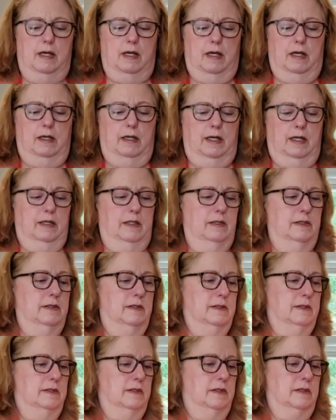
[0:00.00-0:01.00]
Alright,
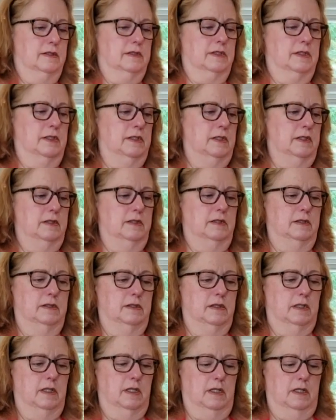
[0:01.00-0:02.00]
this looks good.
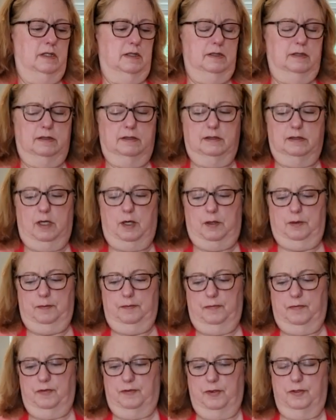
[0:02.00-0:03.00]
So,
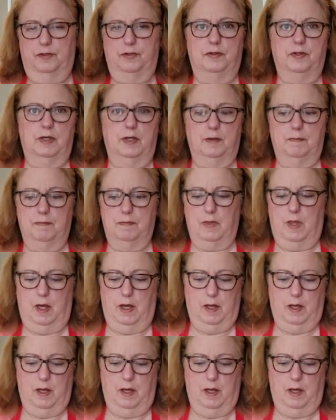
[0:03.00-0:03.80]
first thing,